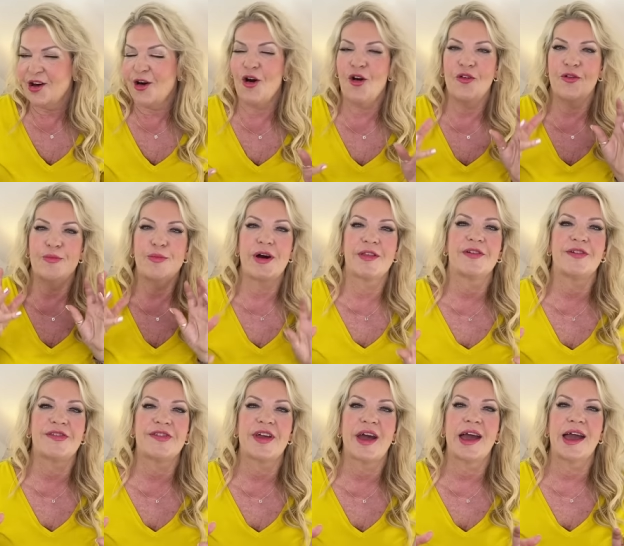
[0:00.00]
of
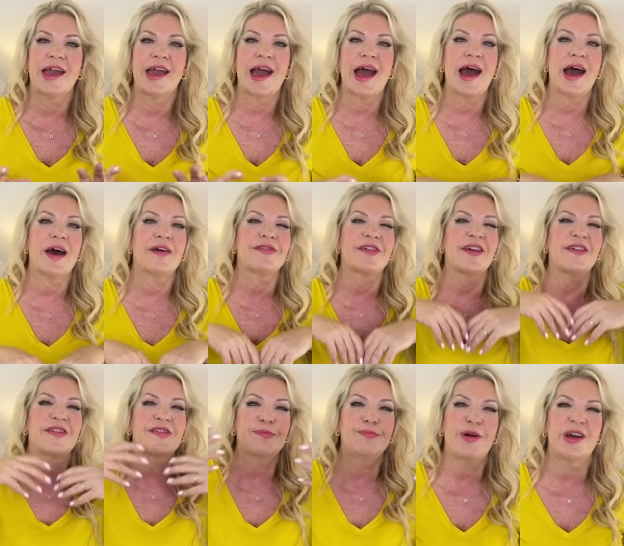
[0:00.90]
Mother's Day as a
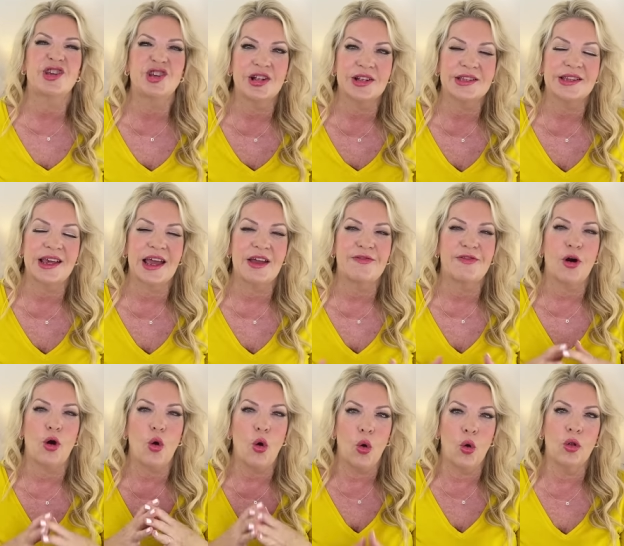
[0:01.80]
special day
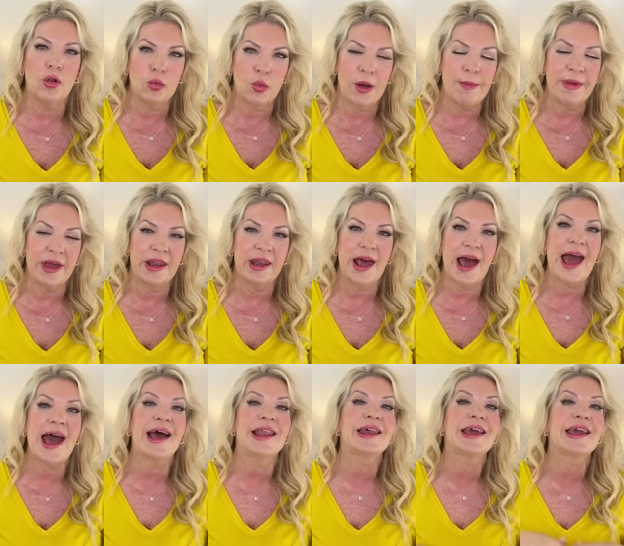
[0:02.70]
for all women
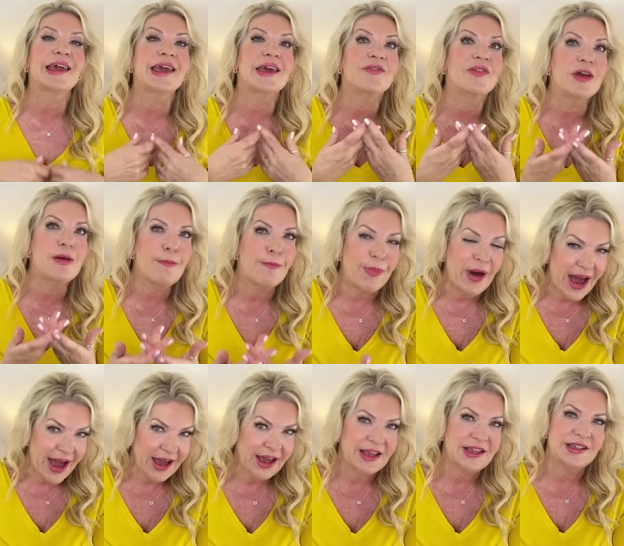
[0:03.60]
and a giving
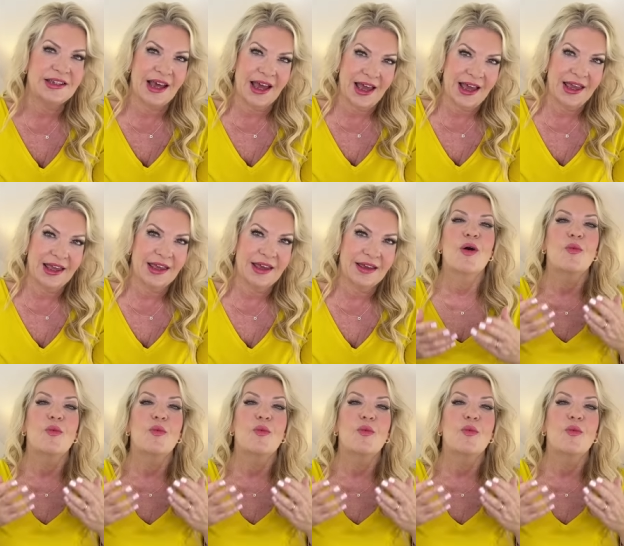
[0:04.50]
back day,